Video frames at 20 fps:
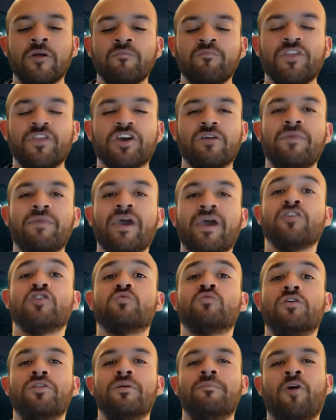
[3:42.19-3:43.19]
The Commanders
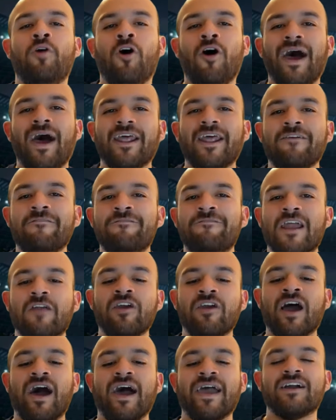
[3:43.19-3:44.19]
run the ball at a very
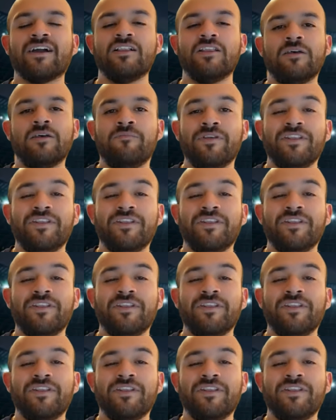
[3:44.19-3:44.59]
high clip,